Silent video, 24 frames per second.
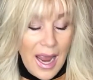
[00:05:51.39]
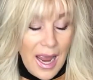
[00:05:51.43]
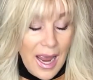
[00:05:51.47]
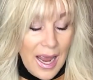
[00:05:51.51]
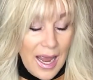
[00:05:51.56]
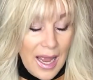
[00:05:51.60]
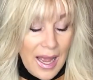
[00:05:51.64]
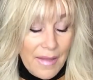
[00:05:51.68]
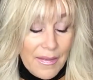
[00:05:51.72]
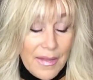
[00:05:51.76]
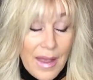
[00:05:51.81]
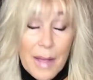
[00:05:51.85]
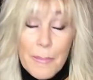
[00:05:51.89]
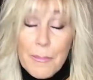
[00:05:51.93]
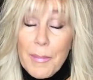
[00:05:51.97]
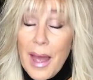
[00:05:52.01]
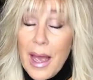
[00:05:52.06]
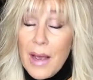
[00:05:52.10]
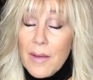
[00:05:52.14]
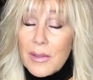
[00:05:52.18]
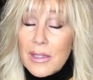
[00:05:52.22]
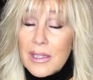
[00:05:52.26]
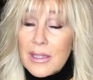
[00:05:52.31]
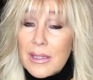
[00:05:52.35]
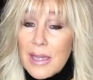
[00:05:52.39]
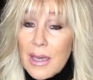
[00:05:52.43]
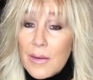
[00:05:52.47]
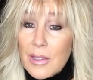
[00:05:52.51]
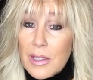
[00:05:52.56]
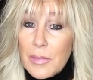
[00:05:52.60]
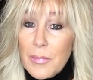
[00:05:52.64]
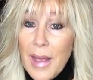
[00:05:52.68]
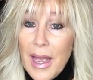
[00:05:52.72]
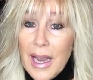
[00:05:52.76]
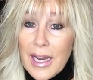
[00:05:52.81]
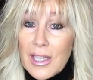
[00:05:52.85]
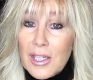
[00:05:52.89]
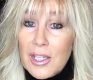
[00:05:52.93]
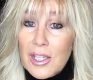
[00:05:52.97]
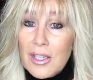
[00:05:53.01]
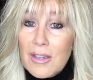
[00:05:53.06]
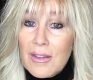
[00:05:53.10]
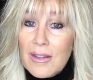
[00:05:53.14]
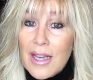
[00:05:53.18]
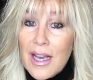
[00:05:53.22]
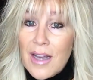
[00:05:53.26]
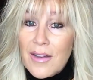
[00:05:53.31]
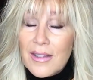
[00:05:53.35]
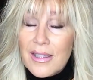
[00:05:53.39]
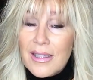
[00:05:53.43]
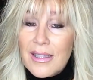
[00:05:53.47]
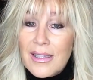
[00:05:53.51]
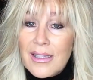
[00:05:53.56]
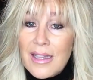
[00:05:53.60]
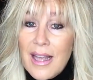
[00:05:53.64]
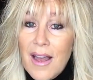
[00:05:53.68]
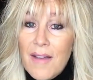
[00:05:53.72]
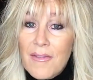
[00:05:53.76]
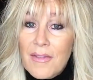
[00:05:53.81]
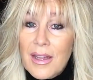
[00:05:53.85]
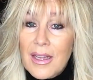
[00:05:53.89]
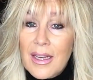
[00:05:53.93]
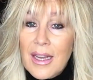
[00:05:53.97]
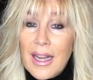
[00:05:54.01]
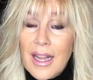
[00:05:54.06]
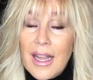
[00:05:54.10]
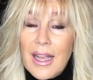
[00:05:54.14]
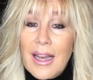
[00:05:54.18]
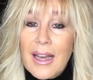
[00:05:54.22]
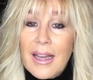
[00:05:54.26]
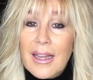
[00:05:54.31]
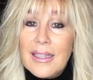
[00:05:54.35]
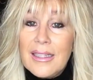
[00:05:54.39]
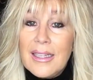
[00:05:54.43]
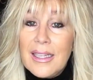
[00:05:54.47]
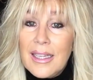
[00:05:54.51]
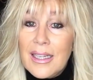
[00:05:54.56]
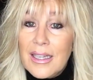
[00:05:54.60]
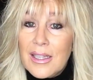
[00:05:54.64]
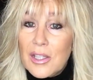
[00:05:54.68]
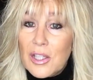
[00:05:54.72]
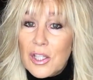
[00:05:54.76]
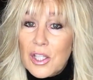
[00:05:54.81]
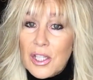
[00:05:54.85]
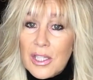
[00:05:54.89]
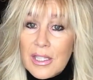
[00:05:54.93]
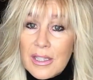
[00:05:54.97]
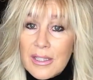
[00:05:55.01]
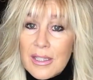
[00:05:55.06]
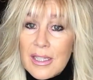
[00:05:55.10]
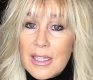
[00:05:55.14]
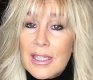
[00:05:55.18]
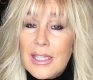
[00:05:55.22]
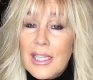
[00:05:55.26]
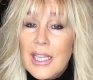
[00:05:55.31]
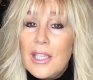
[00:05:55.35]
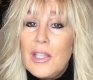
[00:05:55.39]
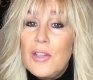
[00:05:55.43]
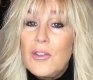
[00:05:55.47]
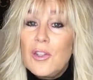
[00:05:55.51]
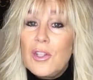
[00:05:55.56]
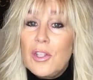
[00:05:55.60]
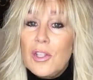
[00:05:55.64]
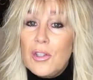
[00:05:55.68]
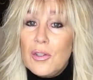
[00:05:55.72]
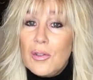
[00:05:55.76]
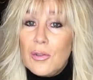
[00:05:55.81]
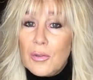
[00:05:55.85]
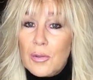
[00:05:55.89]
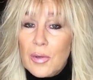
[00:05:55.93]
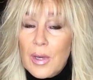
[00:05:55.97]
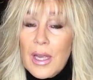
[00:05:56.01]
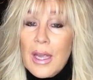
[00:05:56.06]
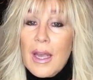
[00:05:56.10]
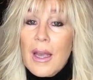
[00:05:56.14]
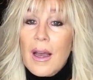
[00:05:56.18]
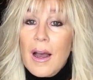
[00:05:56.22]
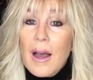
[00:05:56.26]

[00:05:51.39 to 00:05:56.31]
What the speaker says: And that was back in 2007, and he has just continued to